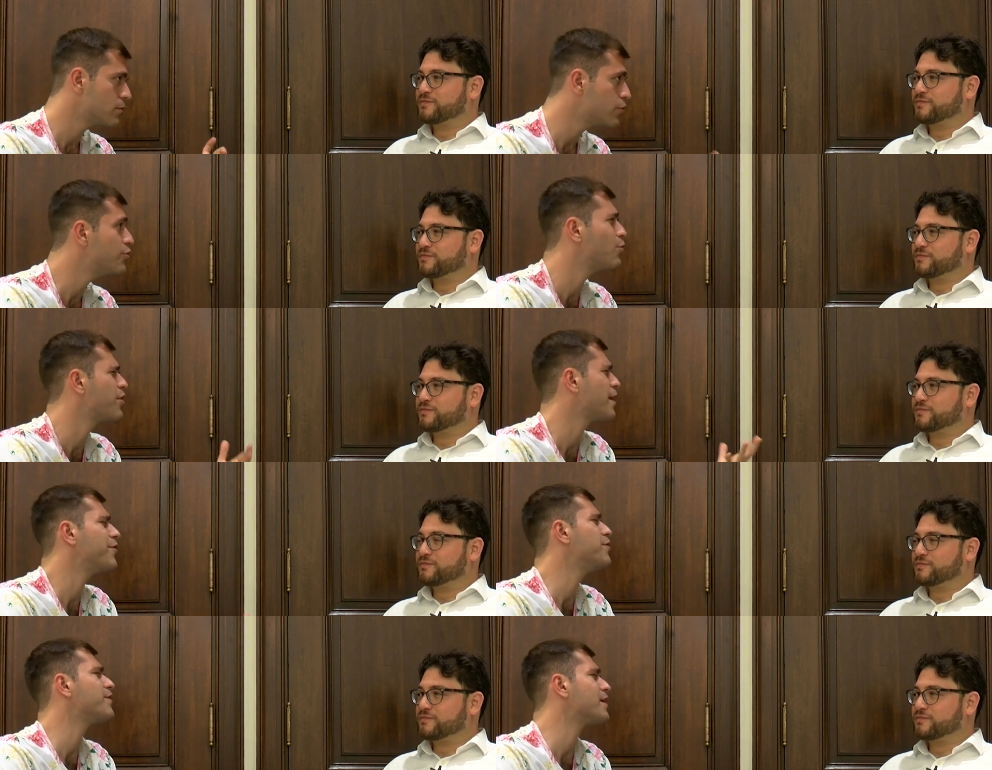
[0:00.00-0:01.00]
Speaker 1: who you are and how
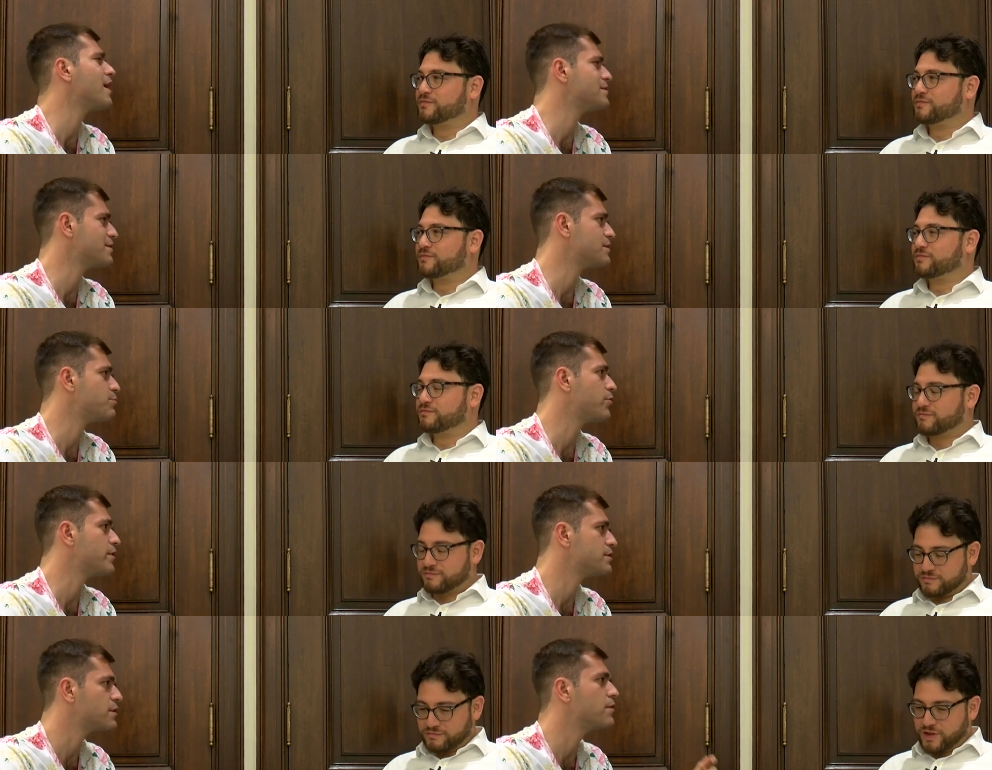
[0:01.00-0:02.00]
you even got to this
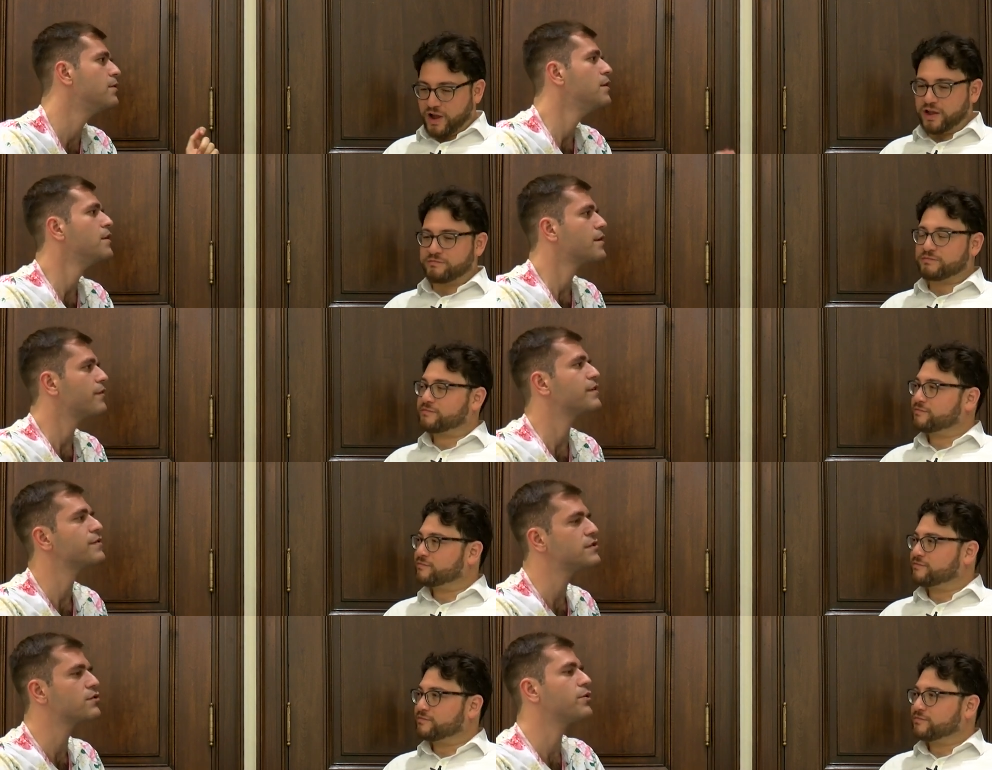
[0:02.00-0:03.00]
point. So, right. you know, give
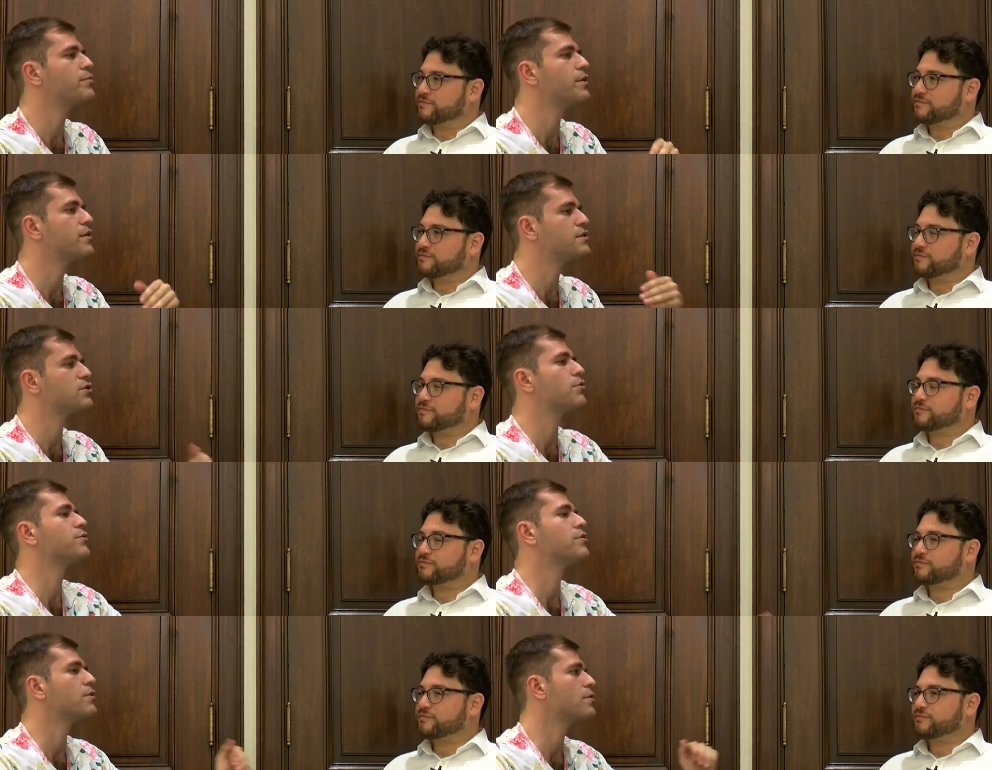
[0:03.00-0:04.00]
us the quick bit and start
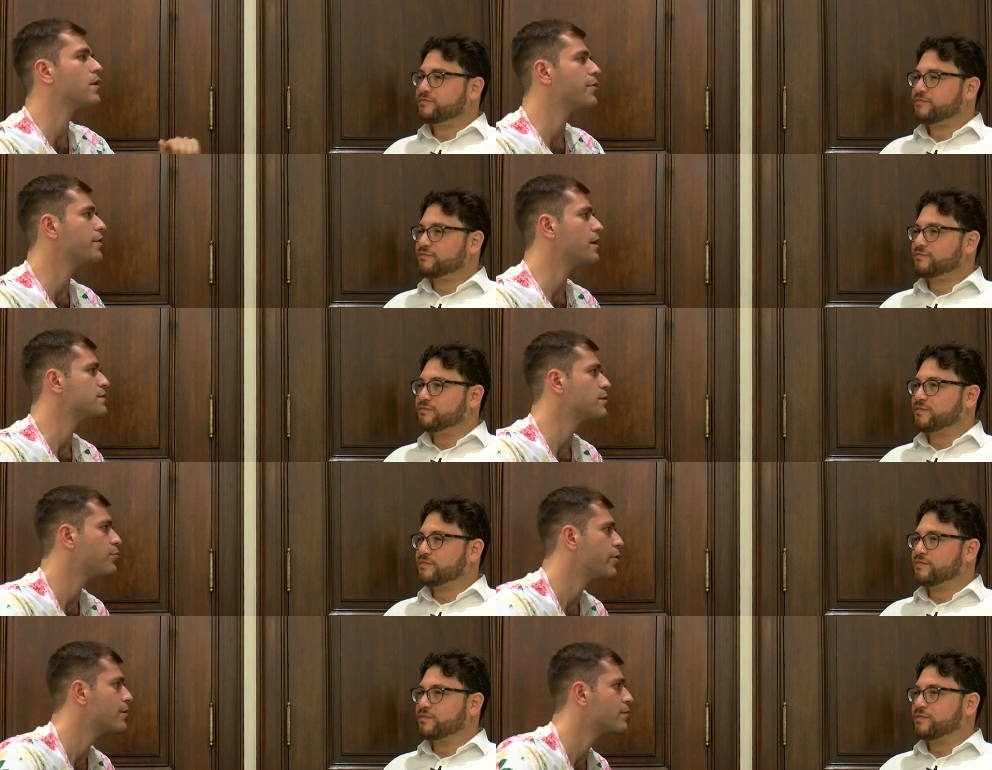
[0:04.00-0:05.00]
with the how you got to the
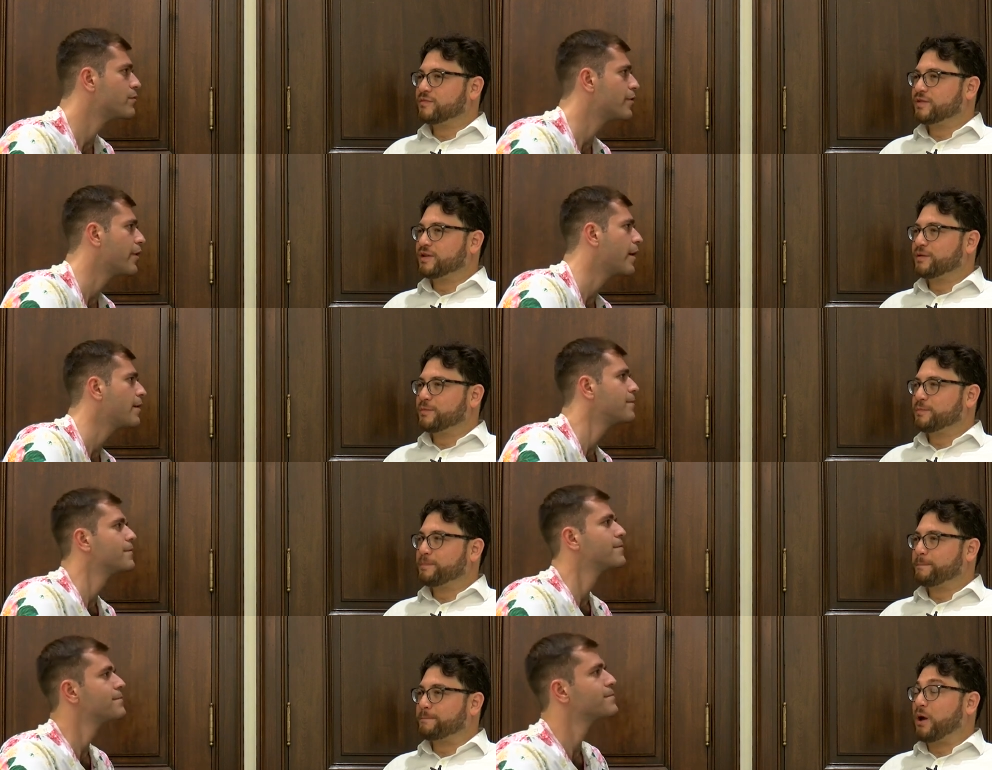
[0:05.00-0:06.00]
point where you're at.
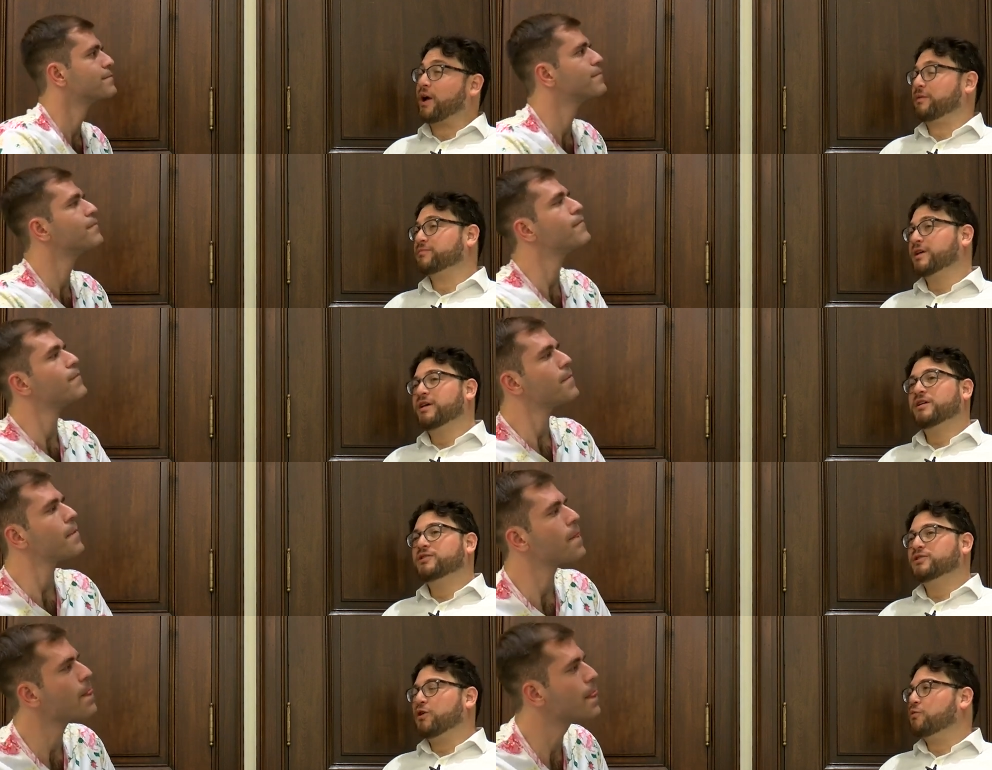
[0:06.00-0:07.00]
Speaker 2: Okay,
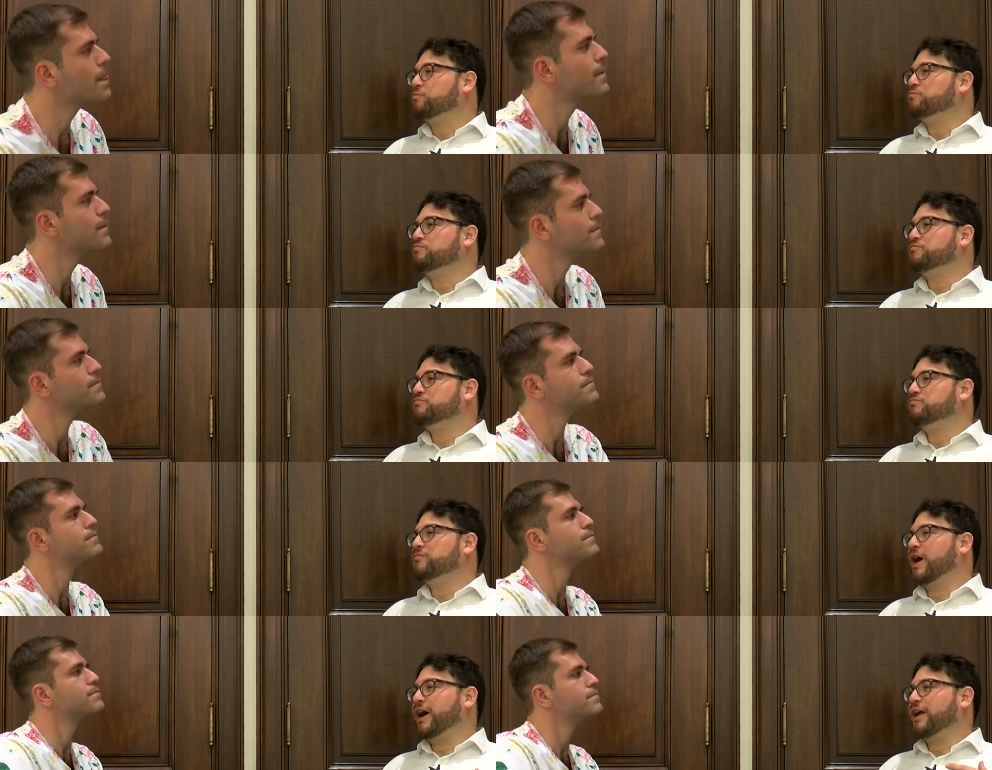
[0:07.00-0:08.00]
so
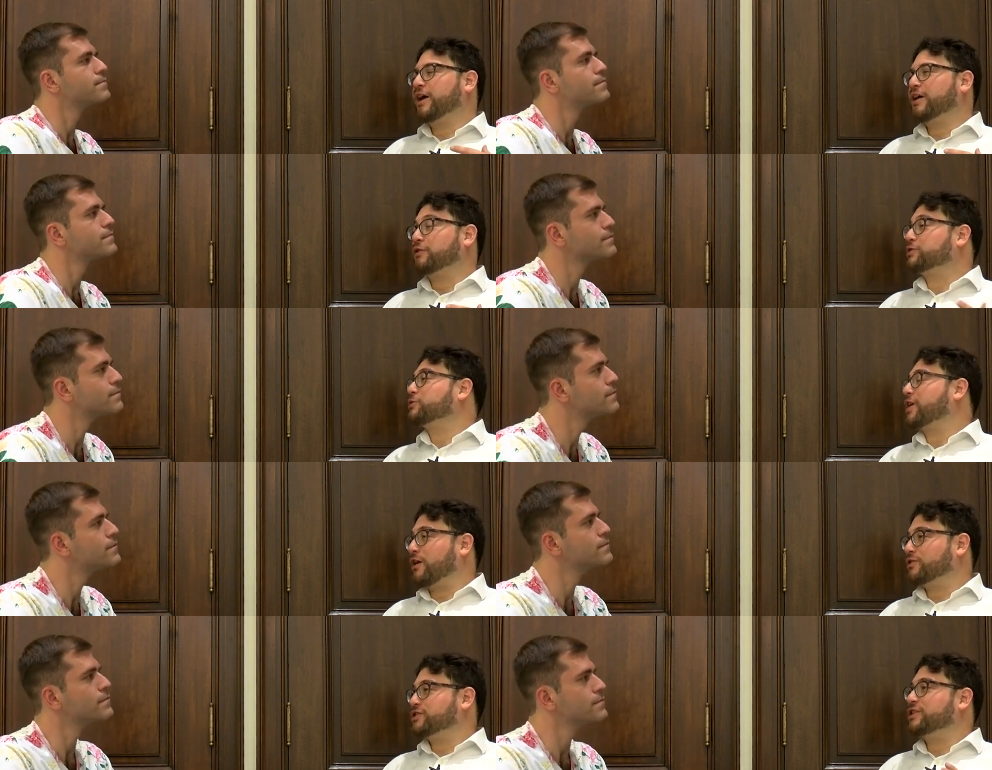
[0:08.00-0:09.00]
I uh, graduated
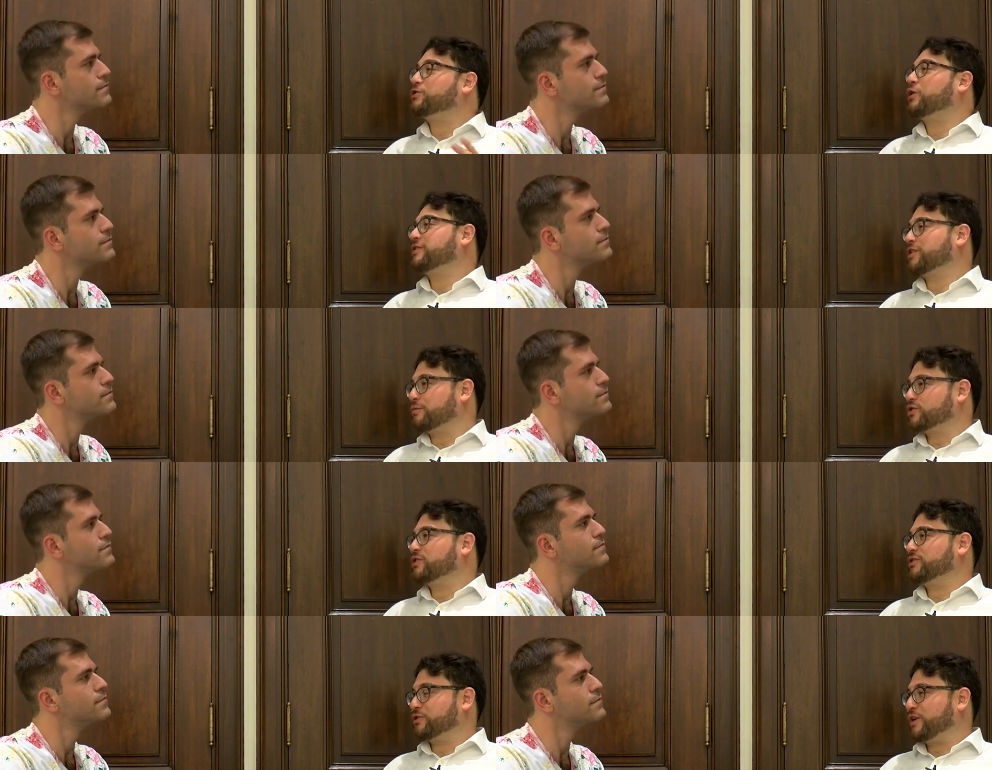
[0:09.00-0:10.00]
college at the dawn of the
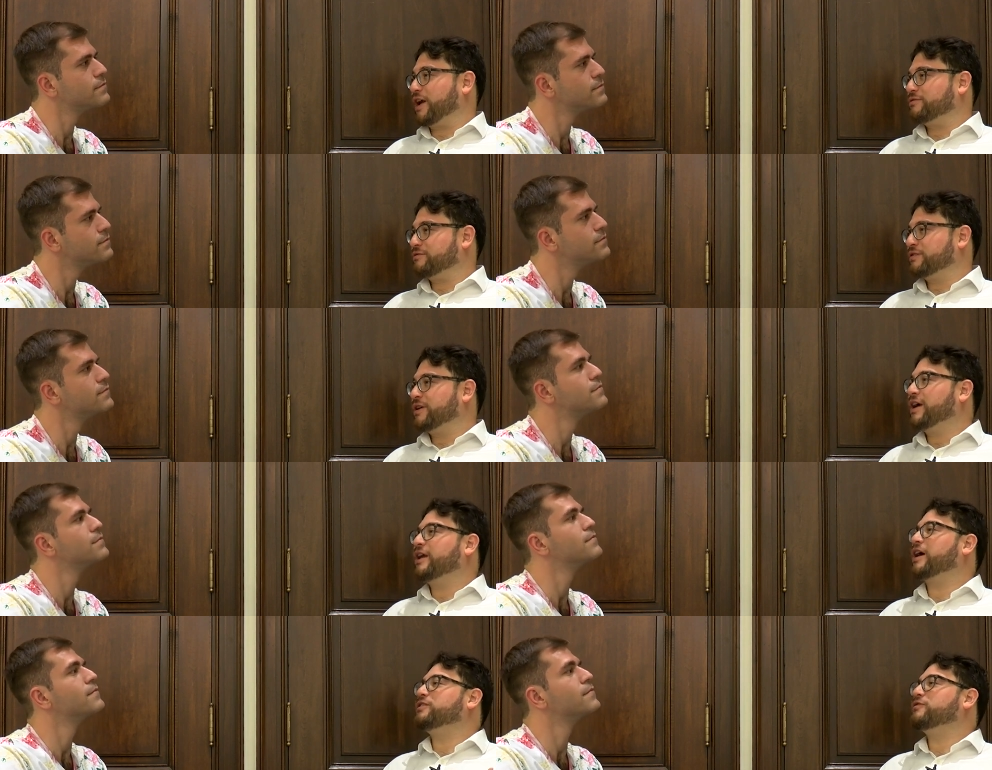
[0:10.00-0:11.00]
commercial internet,
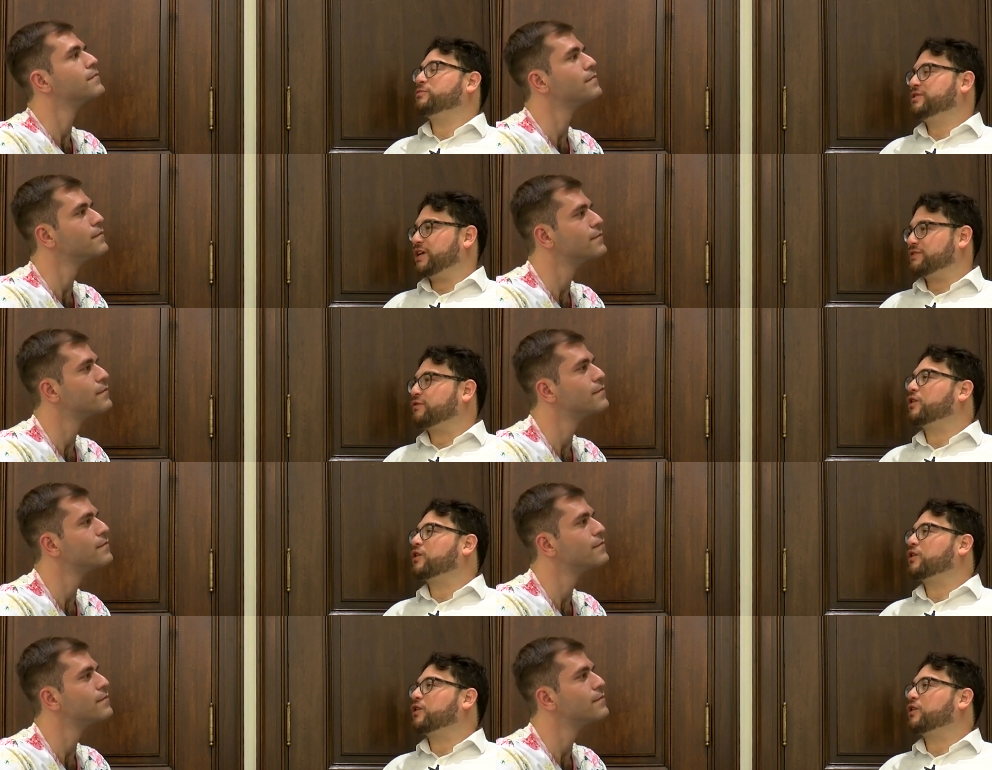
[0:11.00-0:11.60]
and I developed a taste for